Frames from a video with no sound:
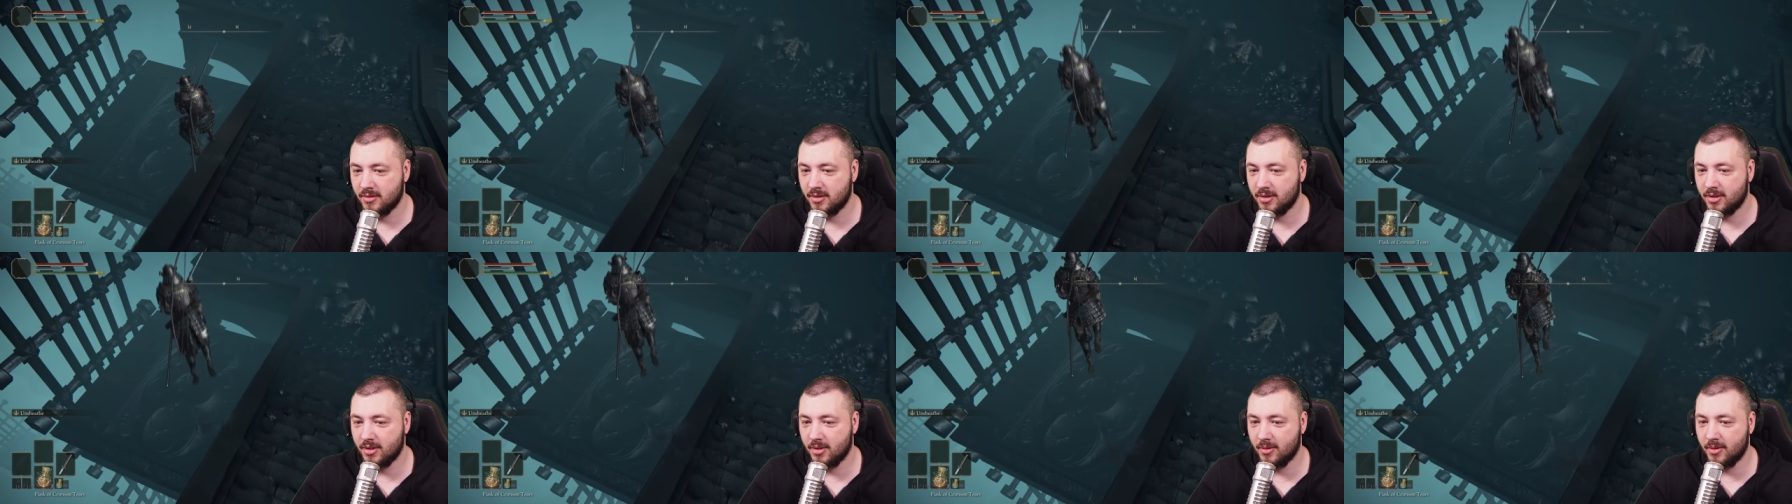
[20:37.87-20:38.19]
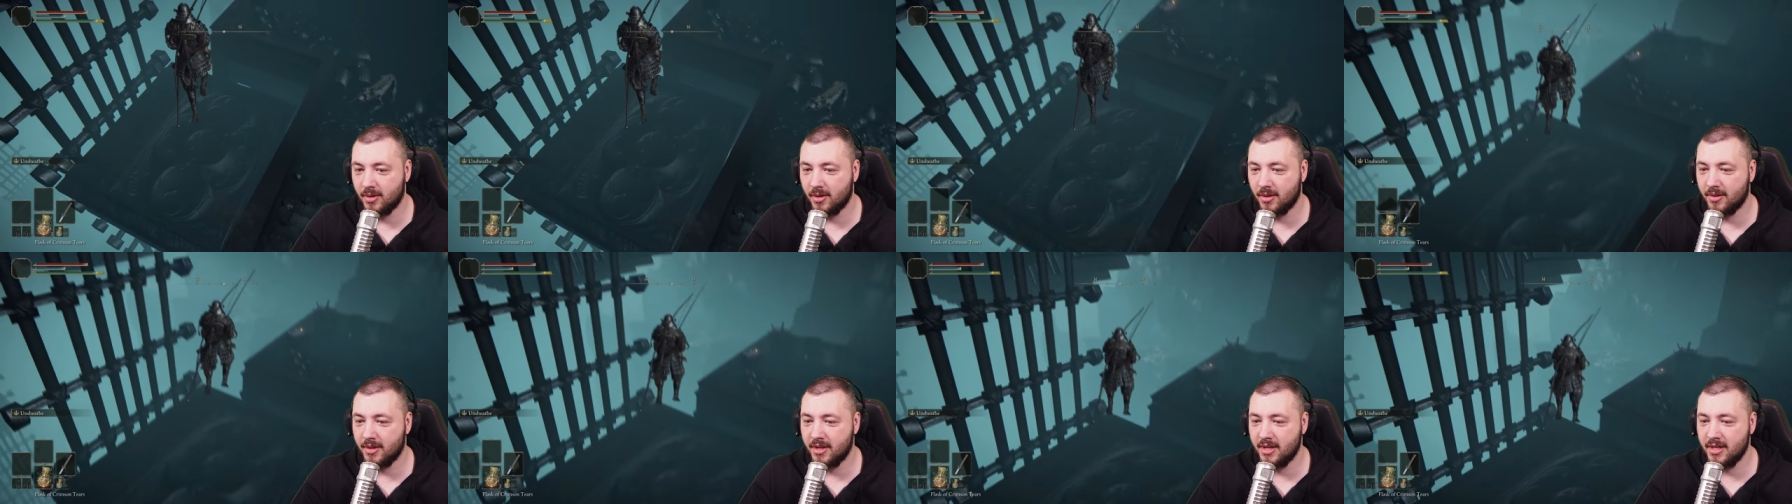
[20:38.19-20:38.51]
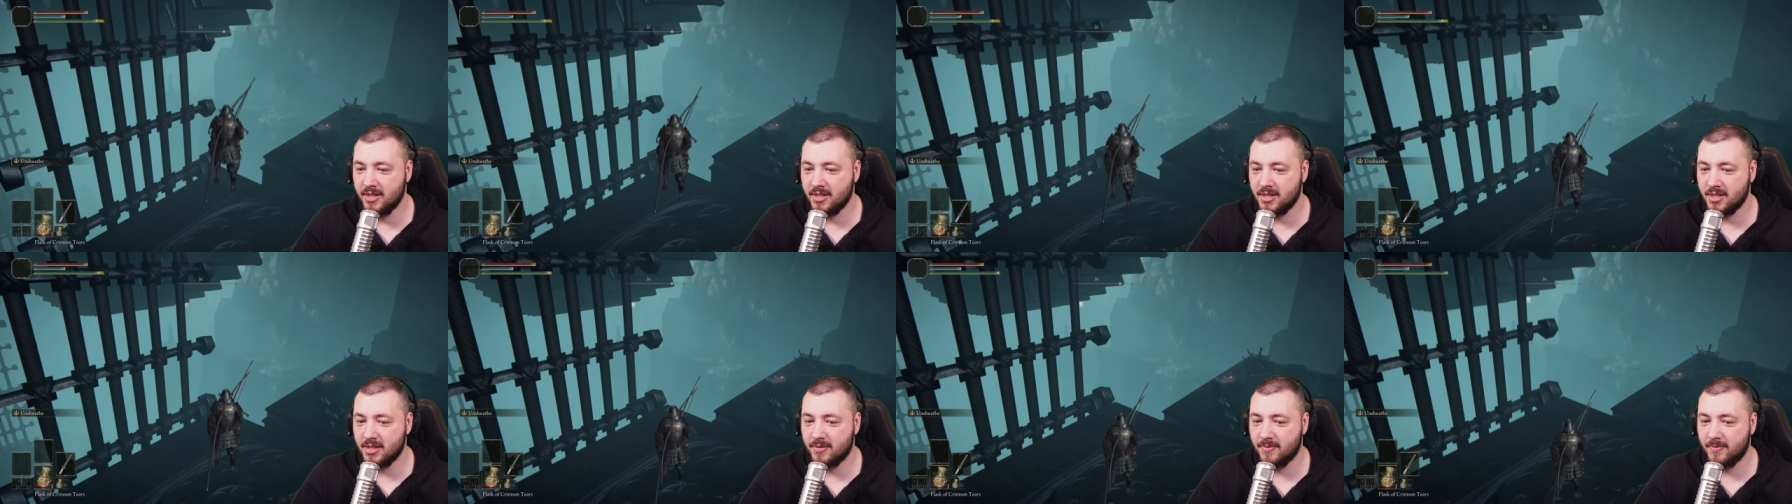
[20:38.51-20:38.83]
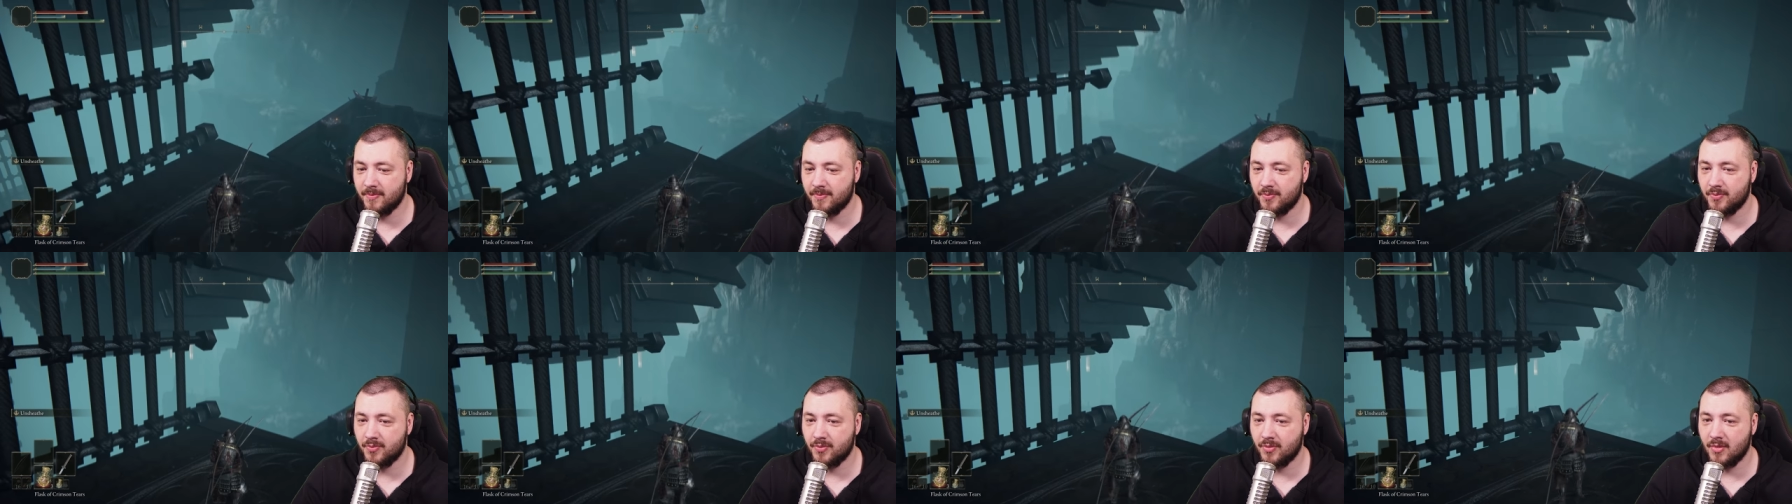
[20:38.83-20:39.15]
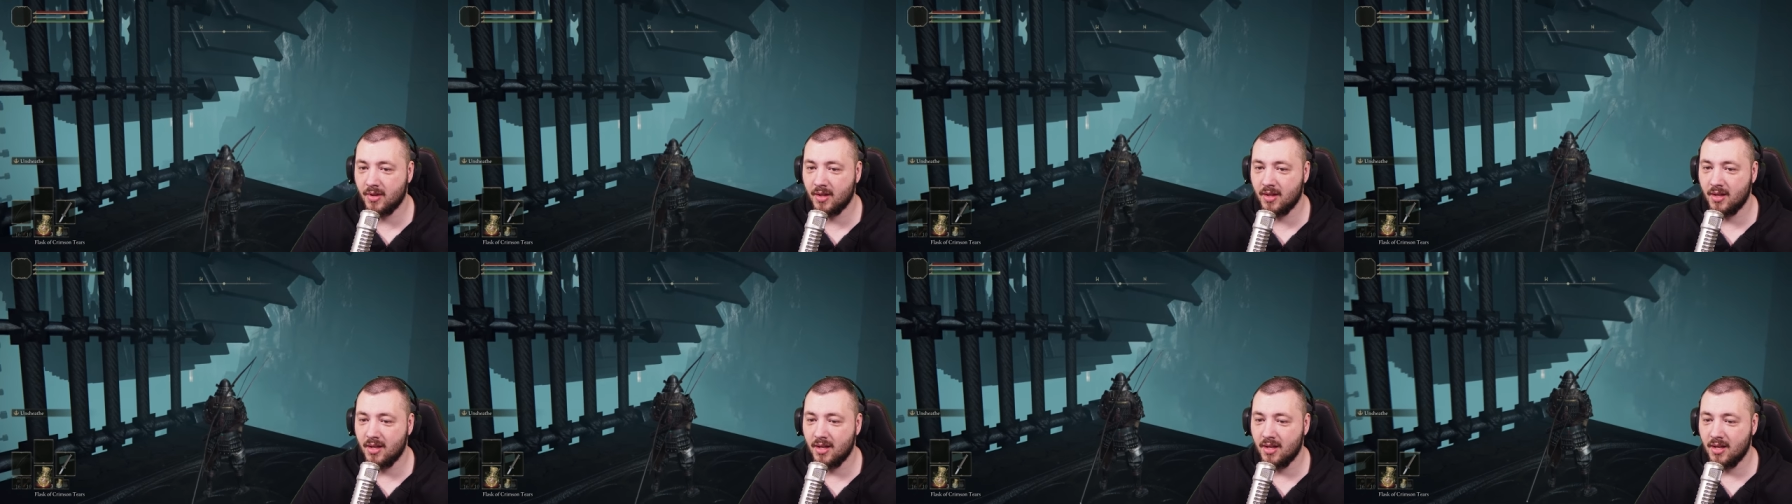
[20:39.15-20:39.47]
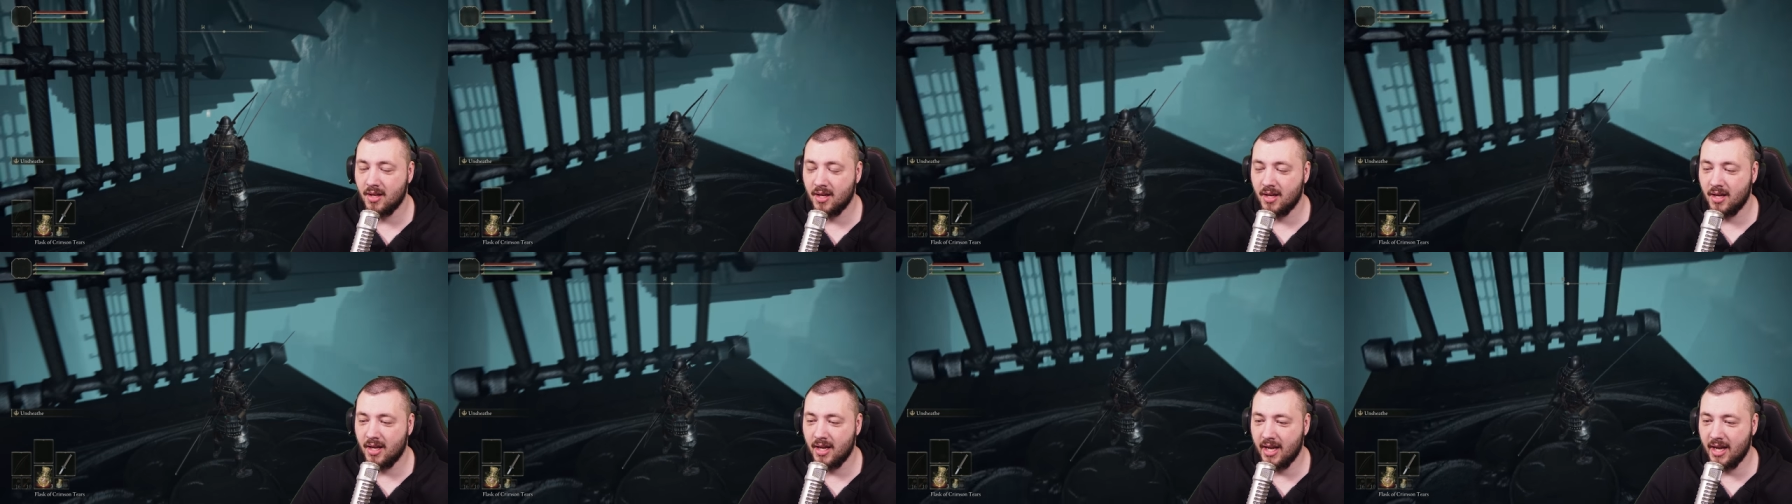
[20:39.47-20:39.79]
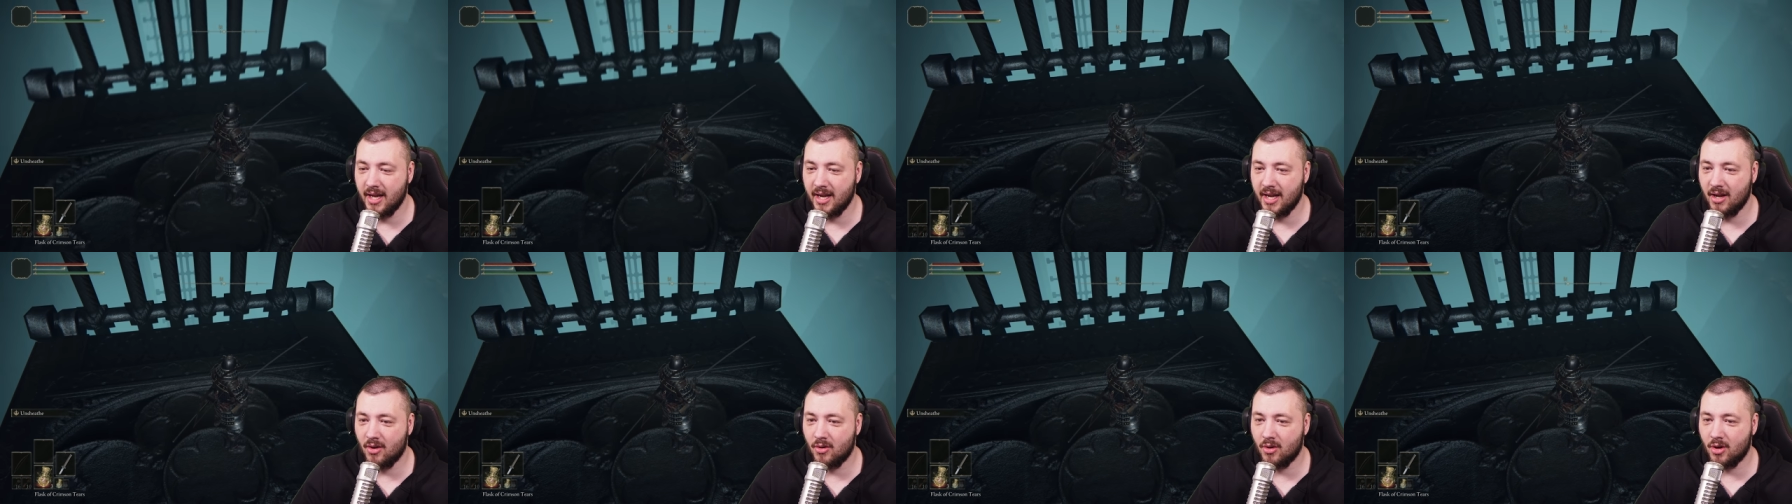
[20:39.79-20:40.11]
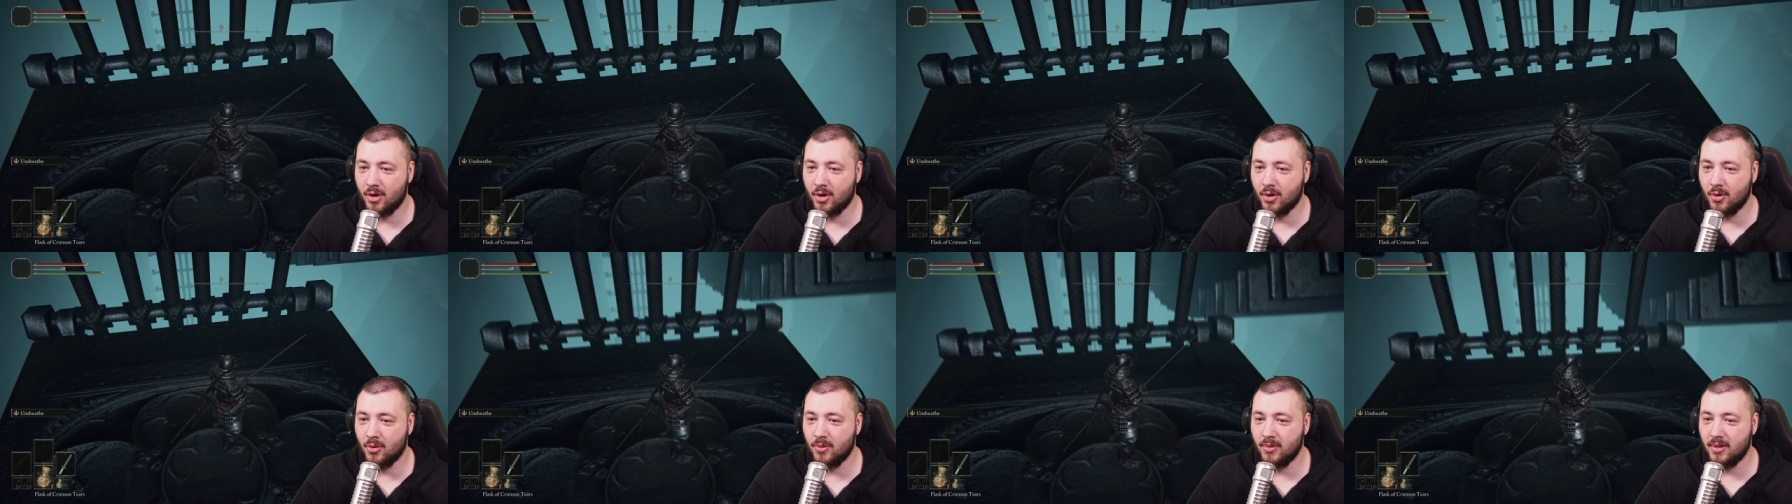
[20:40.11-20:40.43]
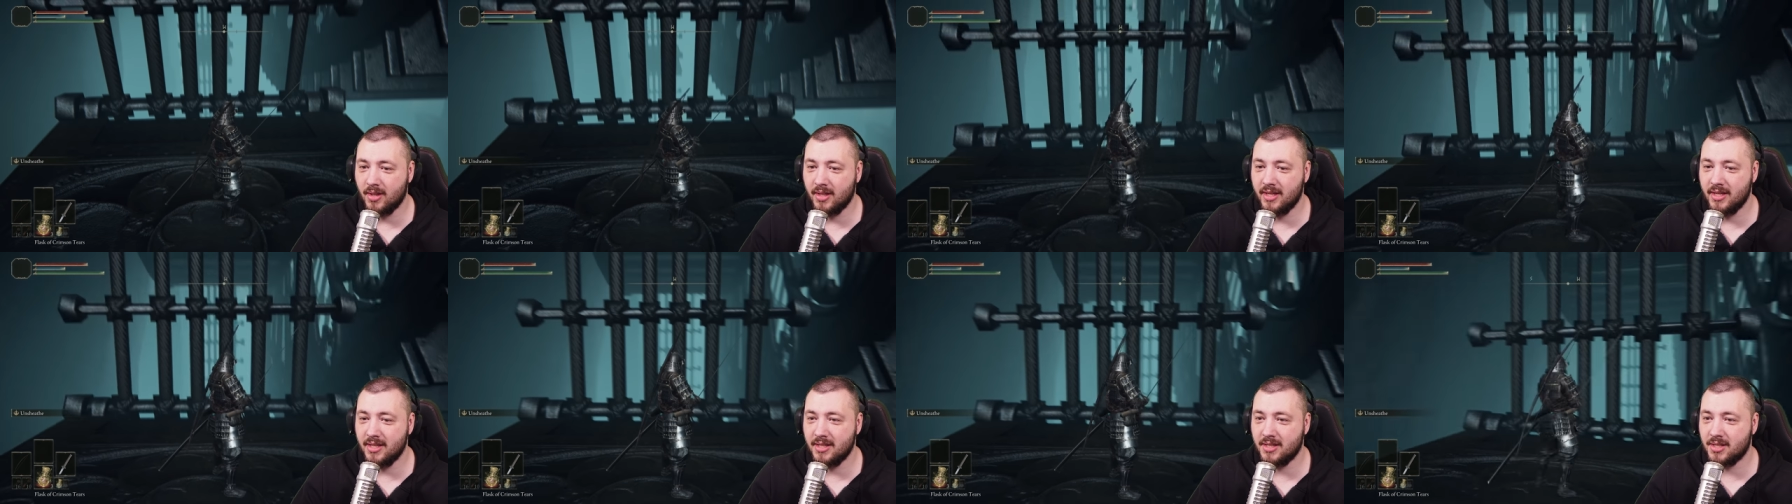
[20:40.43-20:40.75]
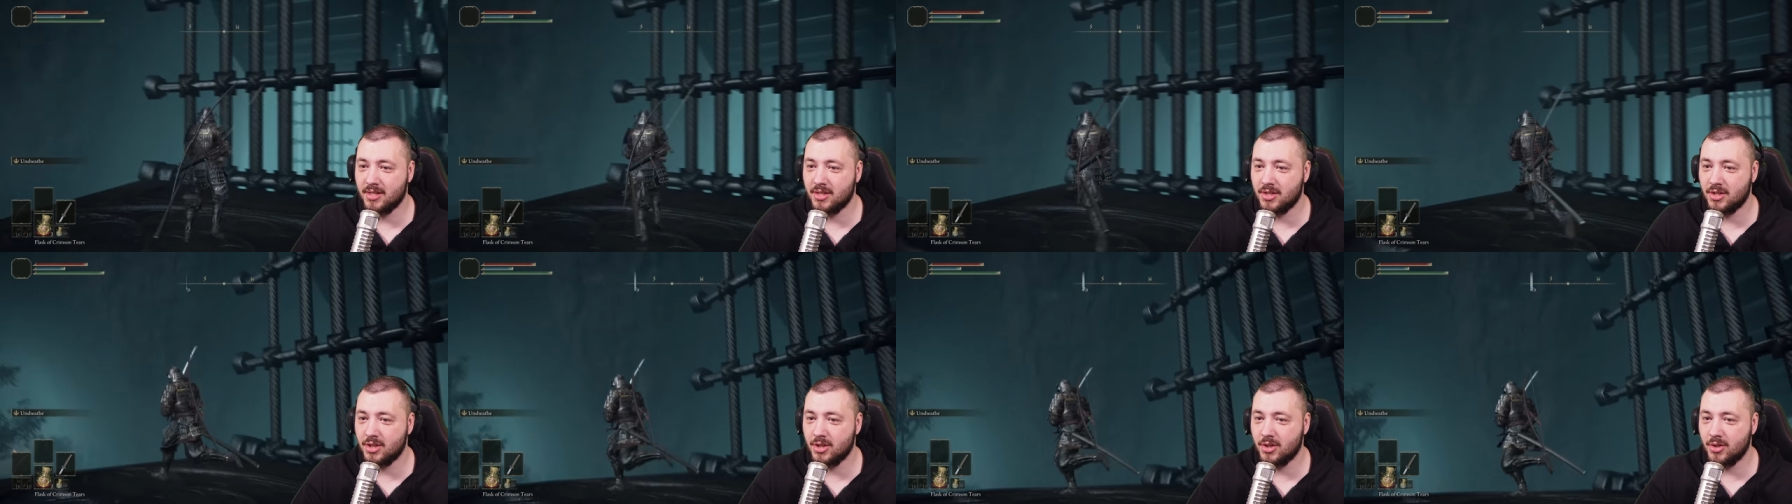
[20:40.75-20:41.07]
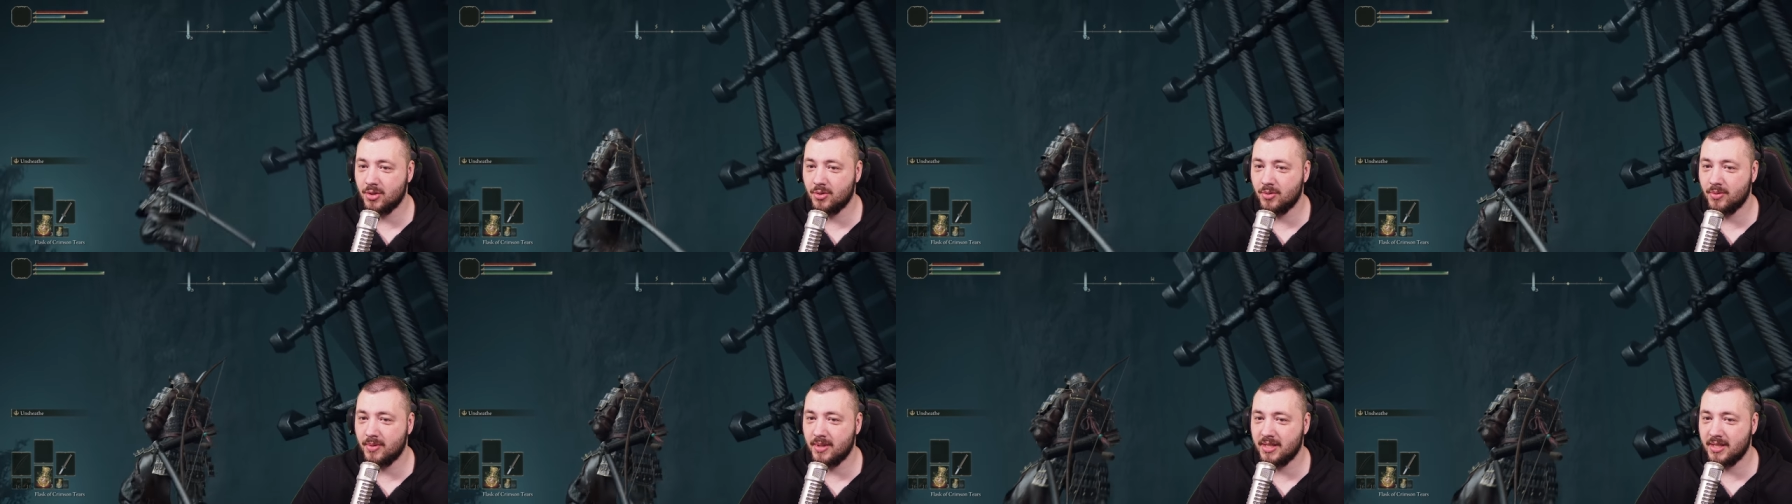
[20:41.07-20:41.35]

Going on these. And our goal is to